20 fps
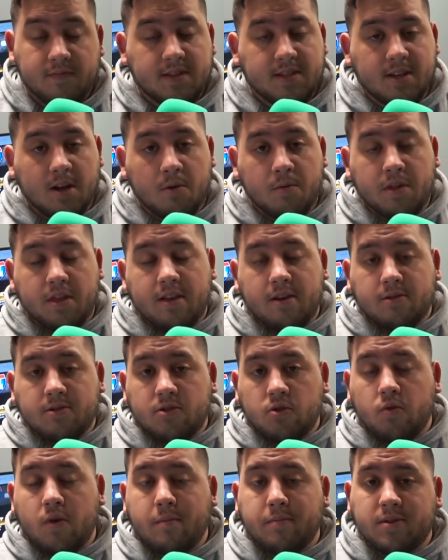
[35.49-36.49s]
So with
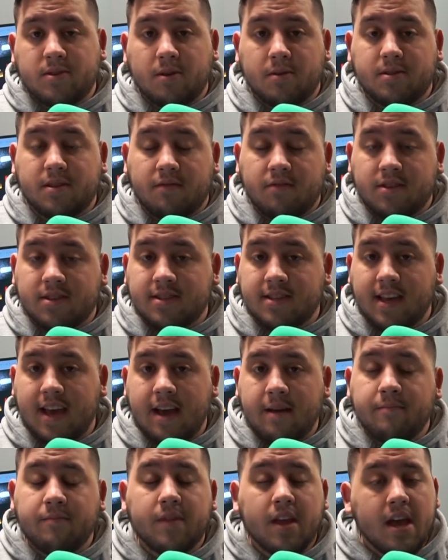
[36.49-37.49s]
those two episodes of the
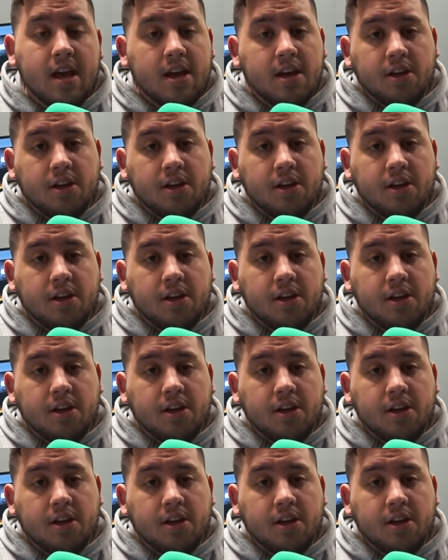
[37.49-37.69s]
slam,